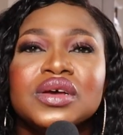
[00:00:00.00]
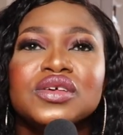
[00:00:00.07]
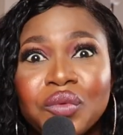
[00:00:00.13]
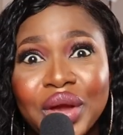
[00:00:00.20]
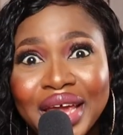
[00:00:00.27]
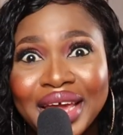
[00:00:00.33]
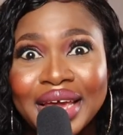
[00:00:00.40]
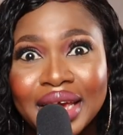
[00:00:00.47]

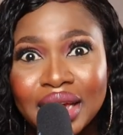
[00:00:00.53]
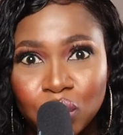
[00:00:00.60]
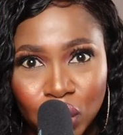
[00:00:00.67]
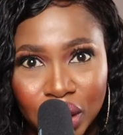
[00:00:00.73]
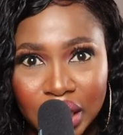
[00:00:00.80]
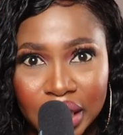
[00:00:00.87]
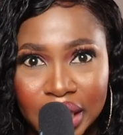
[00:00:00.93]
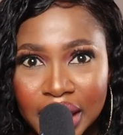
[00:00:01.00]
We
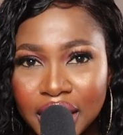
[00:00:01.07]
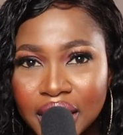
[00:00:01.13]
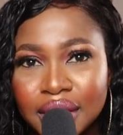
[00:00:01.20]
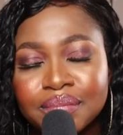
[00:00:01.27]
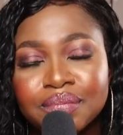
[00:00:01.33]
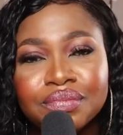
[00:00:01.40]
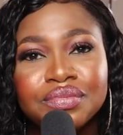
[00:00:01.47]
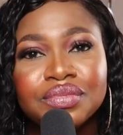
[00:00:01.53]
here,
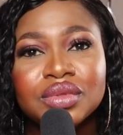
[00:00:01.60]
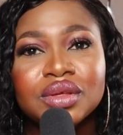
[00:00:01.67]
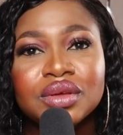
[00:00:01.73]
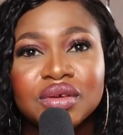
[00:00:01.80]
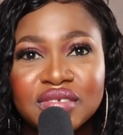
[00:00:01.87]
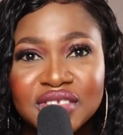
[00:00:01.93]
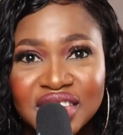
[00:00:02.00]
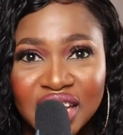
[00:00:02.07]

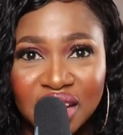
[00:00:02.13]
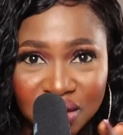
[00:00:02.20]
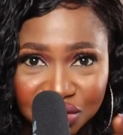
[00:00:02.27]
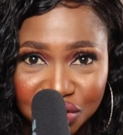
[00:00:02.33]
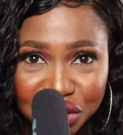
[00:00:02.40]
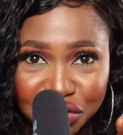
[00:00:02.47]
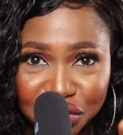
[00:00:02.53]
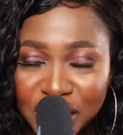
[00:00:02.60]
you see that
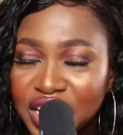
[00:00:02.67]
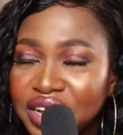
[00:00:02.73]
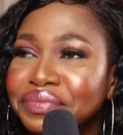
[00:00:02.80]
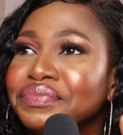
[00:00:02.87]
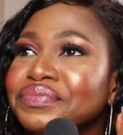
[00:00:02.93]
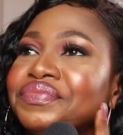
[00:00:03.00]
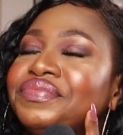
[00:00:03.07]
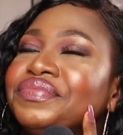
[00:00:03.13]

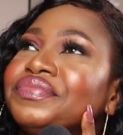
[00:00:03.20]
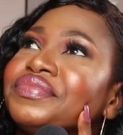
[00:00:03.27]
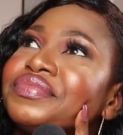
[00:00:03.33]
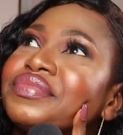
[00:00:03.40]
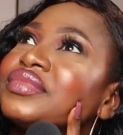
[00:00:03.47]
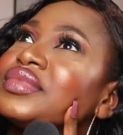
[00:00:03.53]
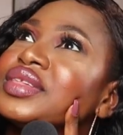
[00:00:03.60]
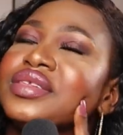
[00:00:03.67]
$100?
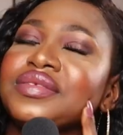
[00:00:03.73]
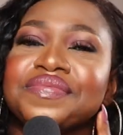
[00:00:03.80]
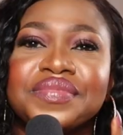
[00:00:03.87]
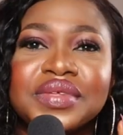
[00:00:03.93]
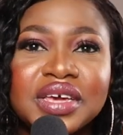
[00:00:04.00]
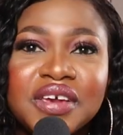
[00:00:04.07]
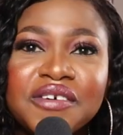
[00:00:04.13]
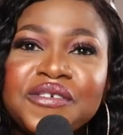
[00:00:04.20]

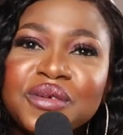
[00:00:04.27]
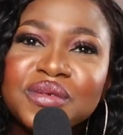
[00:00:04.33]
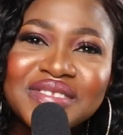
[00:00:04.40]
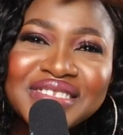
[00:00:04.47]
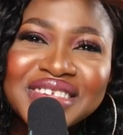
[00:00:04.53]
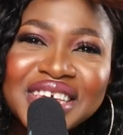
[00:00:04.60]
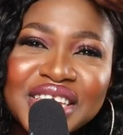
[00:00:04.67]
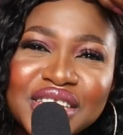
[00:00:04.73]
If you
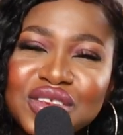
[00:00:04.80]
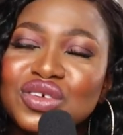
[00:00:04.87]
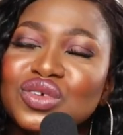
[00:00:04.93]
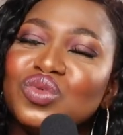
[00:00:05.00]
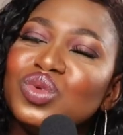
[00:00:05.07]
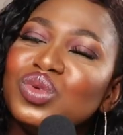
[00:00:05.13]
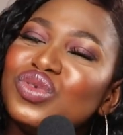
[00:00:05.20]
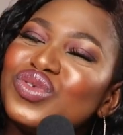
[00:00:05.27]
see it,
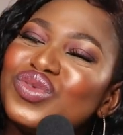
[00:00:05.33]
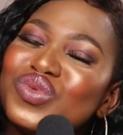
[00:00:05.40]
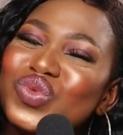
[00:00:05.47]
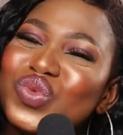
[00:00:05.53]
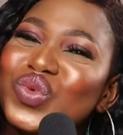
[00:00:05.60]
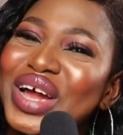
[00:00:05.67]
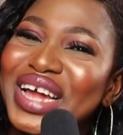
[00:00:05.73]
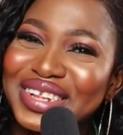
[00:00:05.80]
you will
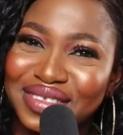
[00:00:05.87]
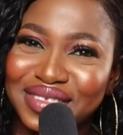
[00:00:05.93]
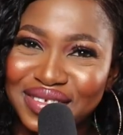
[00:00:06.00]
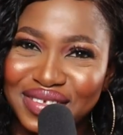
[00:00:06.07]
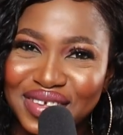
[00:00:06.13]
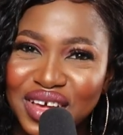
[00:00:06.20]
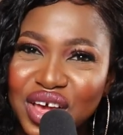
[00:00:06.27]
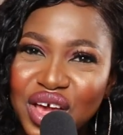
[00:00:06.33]

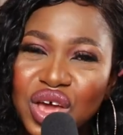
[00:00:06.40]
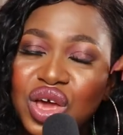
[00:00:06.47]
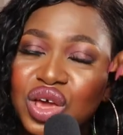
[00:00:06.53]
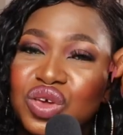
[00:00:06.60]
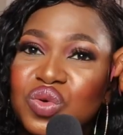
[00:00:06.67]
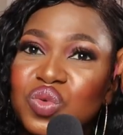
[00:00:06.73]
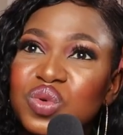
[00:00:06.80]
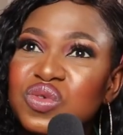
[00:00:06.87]
sweat.
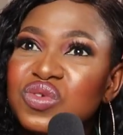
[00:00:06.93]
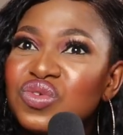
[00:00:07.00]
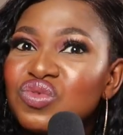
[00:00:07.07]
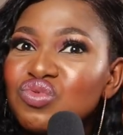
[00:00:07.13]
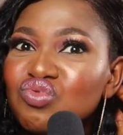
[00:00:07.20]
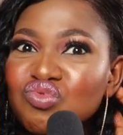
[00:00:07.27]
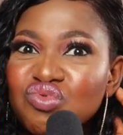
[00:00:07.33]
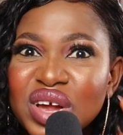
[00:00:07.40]
You will
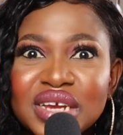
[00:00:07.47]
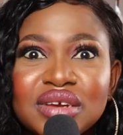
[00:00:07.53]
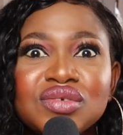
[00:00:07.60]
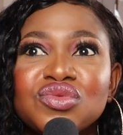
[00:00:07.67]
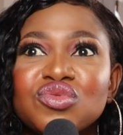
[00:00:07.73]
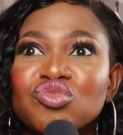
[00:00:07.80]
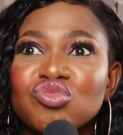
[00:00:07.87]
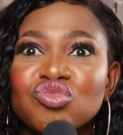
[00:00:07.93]
sweat
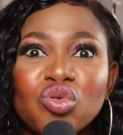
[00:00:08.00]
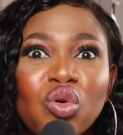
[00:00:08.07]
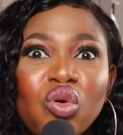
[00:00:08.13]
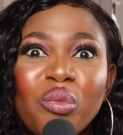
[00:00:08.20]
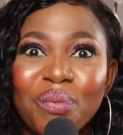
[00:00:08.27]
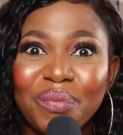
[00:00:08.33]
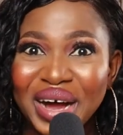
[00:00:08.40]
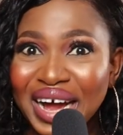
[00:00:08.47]

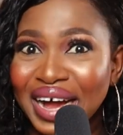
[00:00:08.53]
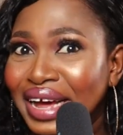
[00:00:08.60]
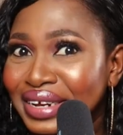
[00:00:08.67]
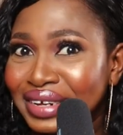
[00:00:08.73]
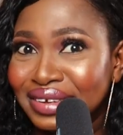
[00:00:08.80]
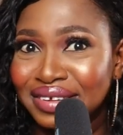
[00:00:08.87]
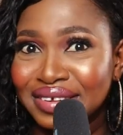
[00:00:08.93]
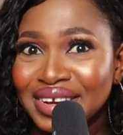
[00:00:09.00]
so
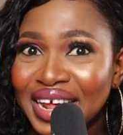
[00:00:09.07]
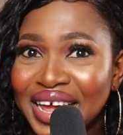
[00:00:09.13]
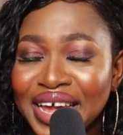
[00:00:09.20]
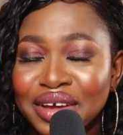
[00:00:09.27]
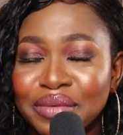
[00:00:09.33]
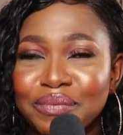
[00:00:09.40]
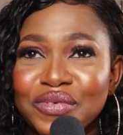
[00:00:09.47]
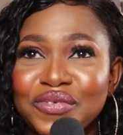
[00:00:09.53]
bad.
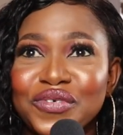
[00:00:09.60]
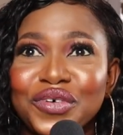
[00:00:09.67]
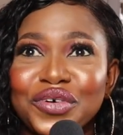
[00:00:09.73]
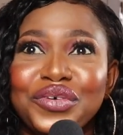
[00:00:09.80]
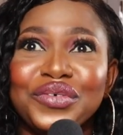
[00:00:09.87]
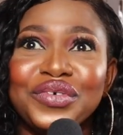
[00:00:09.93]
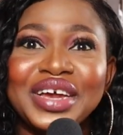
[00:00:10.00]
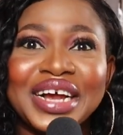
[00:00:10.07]
Like, before
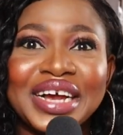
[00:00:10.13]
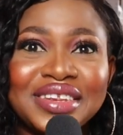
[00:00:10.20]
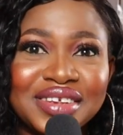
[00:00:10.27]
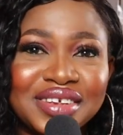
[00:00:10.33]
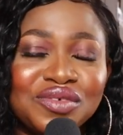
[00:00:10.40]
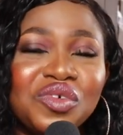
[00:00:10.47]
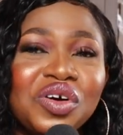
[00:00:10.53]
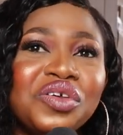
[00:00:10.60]
you get
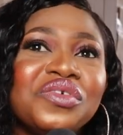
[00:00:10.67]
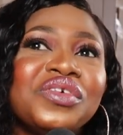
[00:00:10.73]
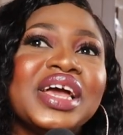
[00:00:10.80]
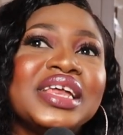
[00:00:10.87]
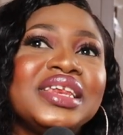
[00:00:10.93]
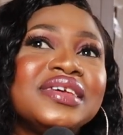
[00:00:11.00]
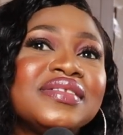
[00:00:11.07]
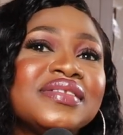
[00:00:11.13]
it, what you
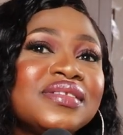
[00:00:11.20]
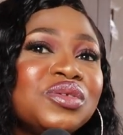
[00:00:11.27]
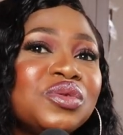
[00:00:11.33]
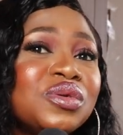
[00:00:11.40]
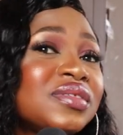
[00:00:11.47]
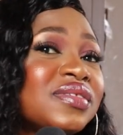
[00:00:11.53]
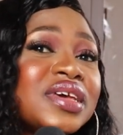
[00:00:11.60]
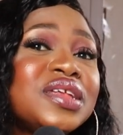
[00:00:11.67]
get is
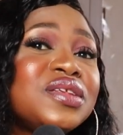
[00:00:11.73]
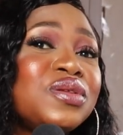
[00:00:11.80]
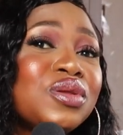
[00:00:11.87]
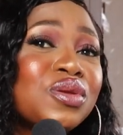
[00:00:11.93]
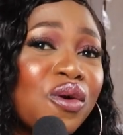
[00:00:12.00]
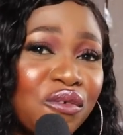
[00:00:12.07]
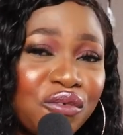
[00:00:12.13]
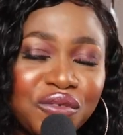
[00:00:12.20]
not
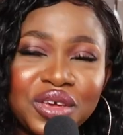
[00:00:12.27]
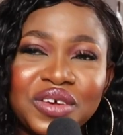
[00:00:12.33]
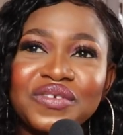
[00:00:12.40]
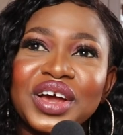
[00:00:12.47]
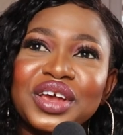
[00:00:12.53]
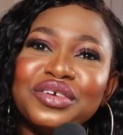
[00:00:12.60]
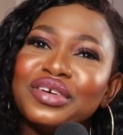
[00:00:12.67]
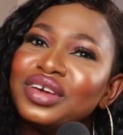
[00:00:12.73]
enough. In
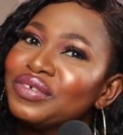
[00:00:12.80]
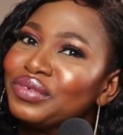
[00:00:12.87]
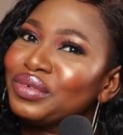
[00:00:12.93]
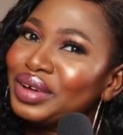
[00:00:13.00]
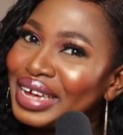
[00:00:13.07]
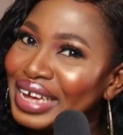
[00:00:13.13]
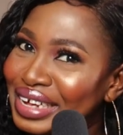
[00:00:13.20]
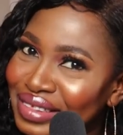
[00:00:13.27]
fact, you don't
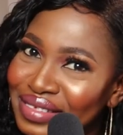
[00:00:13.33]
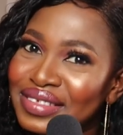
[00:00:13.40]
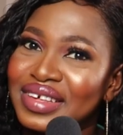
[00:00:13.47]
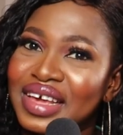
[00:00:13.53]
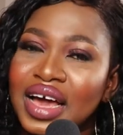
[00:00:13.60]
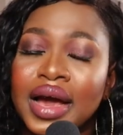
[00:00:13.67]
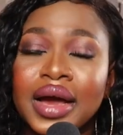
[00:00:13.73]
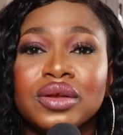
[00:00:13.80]
even
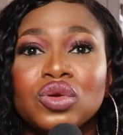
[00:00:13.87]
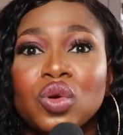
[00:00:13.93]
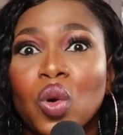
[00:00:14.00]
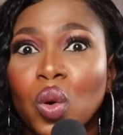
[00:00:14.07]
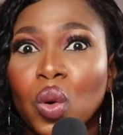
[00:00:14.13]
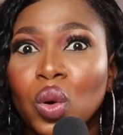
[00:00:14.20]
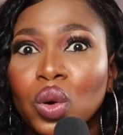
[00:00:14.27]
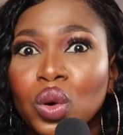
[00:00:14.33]
get at
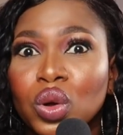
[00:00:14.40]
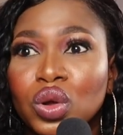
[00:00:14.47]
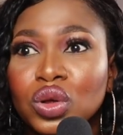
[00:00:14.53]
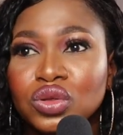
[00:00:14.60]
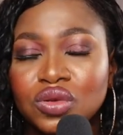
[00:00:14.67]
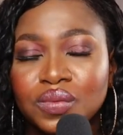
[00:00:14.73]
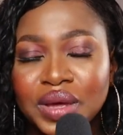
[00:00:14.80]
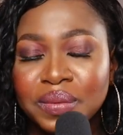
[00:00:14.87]
all
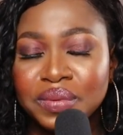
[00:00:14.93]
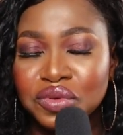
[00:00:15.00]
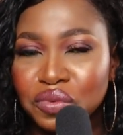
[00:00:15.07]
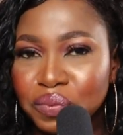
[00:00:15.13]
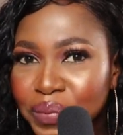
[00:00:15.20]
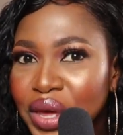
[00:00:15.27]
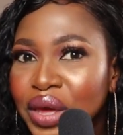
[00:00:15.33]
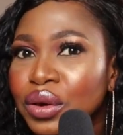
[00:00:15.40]
to be able
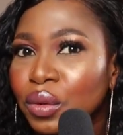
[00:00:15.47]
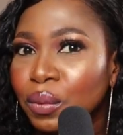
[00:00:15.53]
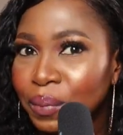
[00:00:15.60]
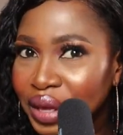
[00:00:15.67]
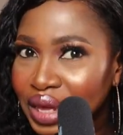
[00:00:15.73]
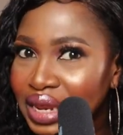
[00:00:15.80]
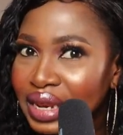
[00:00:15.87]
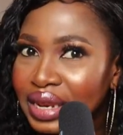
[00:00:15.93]
to pay your
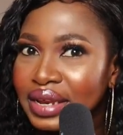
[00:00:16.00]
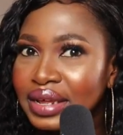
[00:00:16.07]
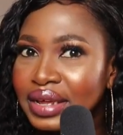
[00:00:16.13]
bill.